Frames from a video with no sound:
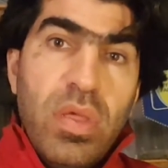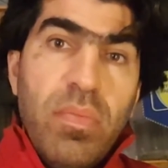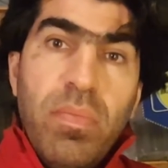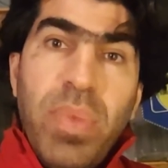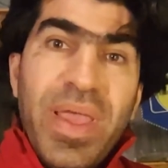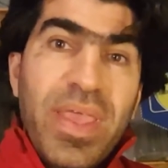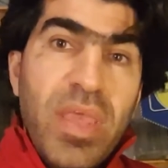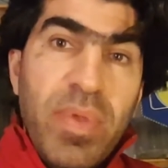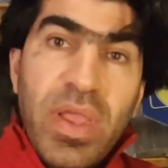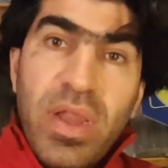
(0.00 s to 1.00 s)
by
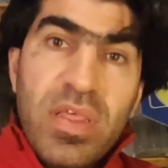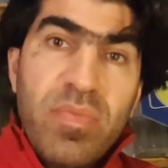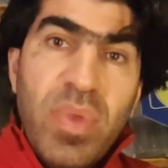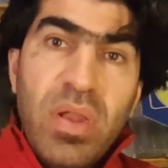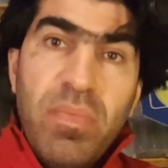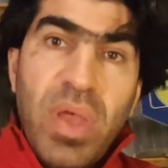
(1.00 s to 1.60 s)
keeping Klinsmann,